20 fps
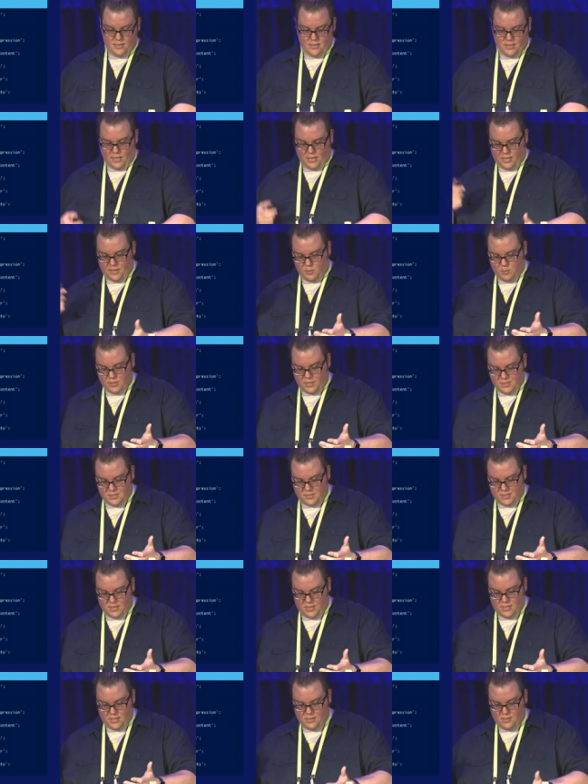on the plus
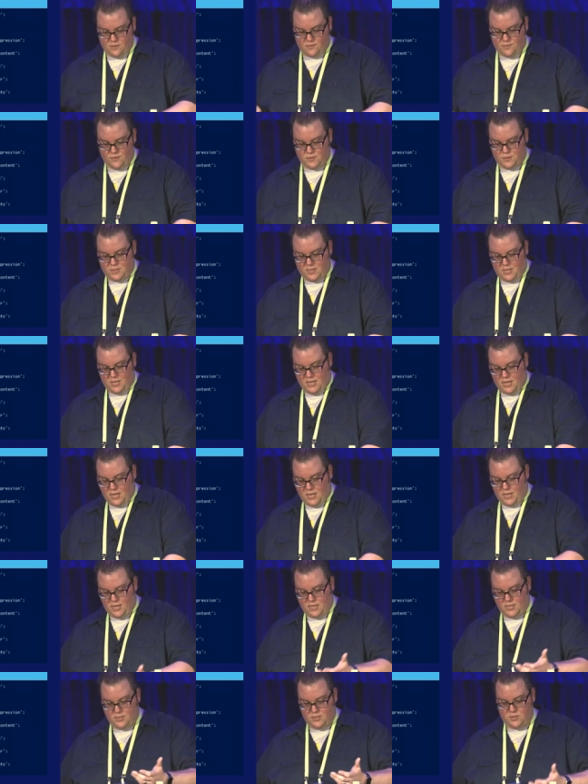side, the first thing you
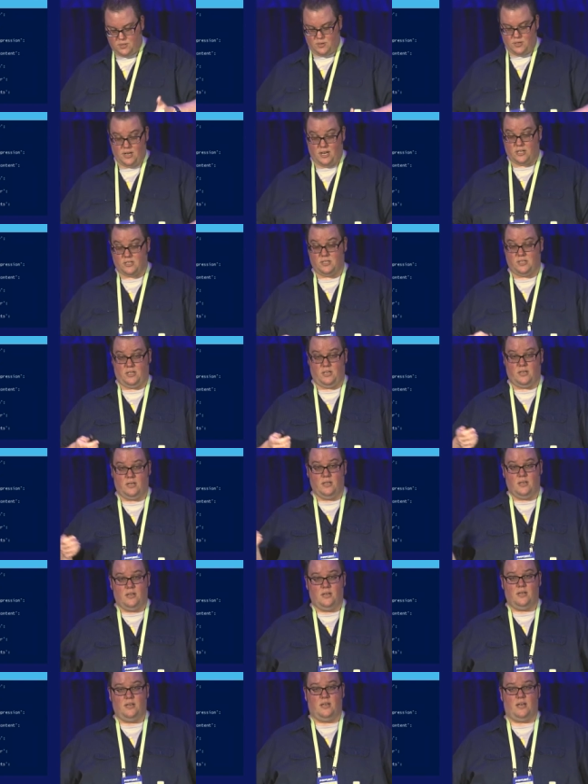get is you can actually
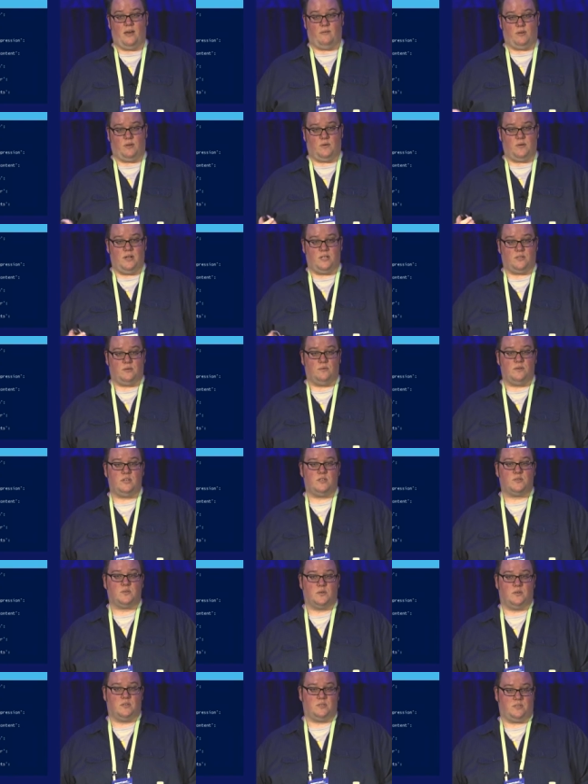have it create the
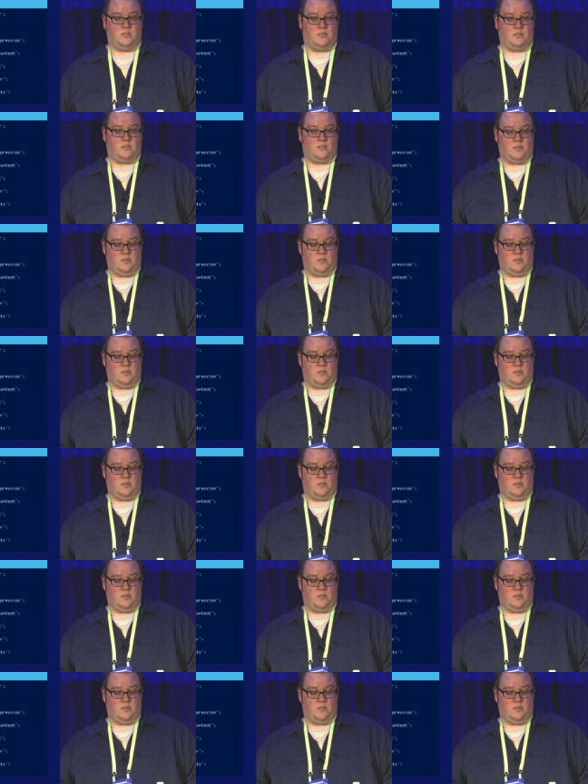resources.